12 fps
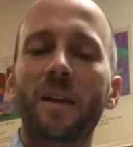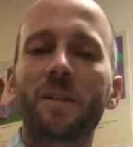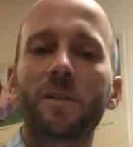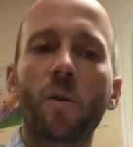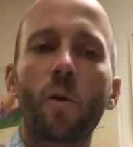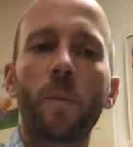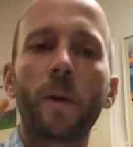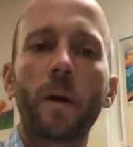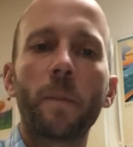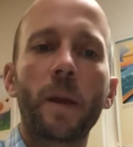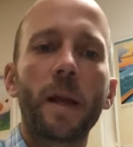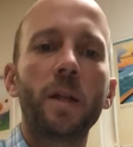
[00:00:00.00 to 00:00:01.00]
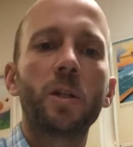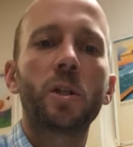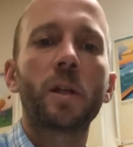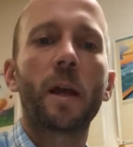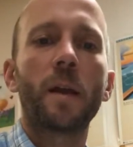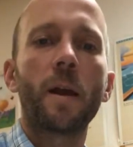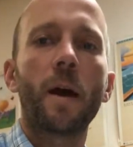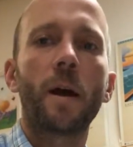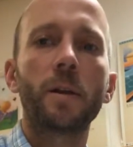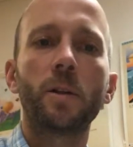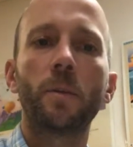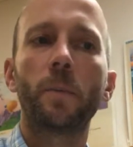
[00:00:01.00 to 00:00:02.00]
So open up page 10
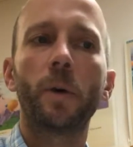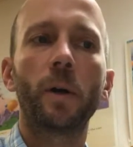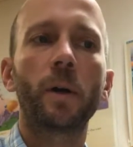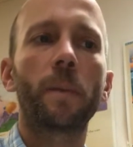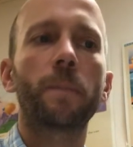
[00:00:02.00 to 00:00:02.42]
on your book,